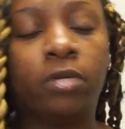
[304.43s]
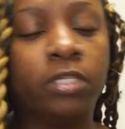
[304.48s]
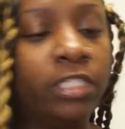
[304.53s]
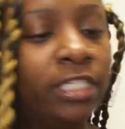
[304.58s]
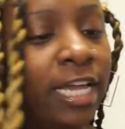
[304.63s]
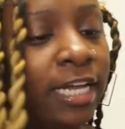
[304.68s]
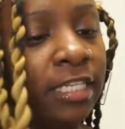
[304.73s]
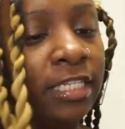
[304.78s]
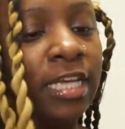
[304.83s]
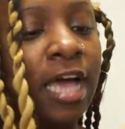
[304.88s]

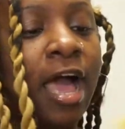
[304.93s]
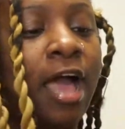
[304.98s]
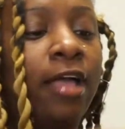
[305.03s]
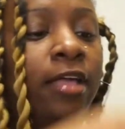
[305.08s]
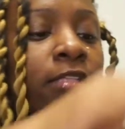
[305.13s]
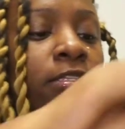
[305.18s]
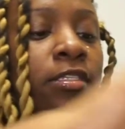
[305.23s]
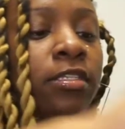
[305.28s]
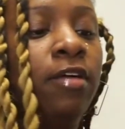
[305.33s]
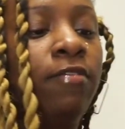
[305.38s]

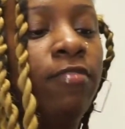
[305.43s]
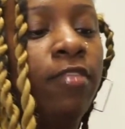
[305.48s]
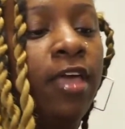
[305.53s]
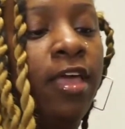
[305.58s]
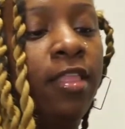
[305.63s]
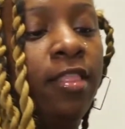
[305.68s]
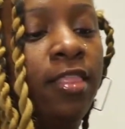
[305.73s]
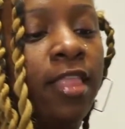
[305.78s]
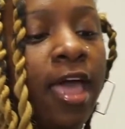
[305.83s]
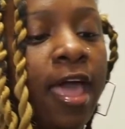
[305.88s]
TikTok and stuff
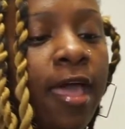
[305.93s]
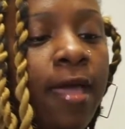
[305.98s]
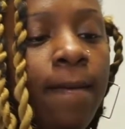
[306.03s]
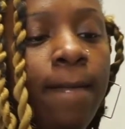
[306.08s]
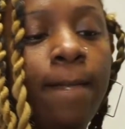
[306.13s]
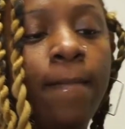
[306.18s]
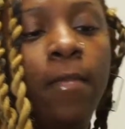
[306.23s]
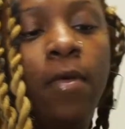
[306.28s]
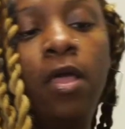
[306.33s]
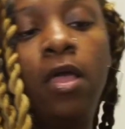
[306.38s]
like
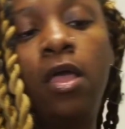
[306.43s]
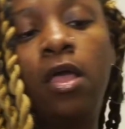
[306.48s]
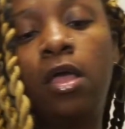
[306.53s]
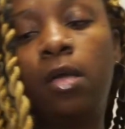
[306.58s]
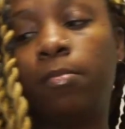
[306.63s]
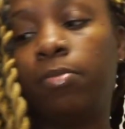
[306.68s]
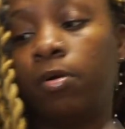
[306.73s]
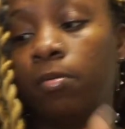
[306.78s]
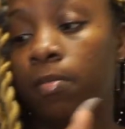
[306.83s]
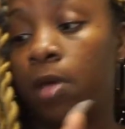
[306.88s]
that,
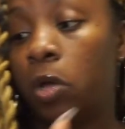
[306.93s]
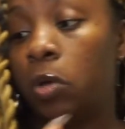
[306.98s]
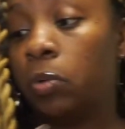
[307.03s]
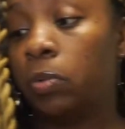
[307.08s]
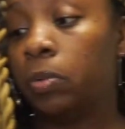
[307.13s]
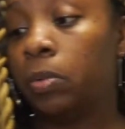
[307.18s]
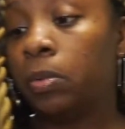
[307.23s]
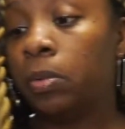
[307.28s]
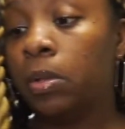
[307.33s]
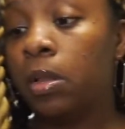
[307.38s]

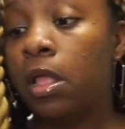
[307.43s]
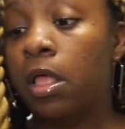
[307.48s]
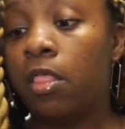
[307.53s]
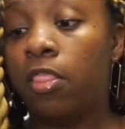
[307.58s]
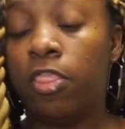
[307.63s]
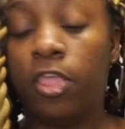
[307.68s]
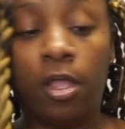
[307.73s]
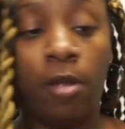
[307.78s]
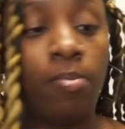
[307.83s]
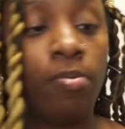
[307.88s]
promoting
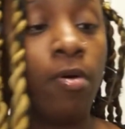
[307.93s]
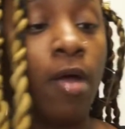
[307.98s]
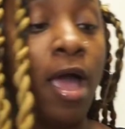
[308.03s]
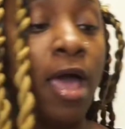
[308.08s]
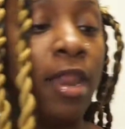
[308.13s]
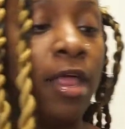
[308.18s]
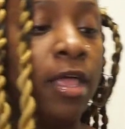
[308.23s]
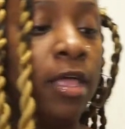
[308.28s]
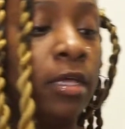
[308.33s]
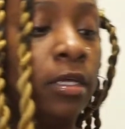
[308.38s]
their
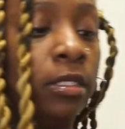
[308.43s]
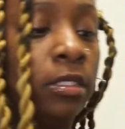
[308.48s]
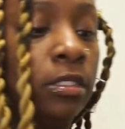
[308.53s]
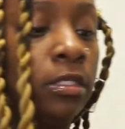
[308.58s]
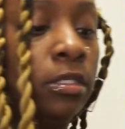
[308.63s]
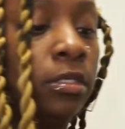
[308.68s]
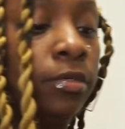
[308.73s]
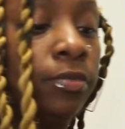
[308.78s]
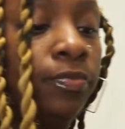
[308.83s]
products.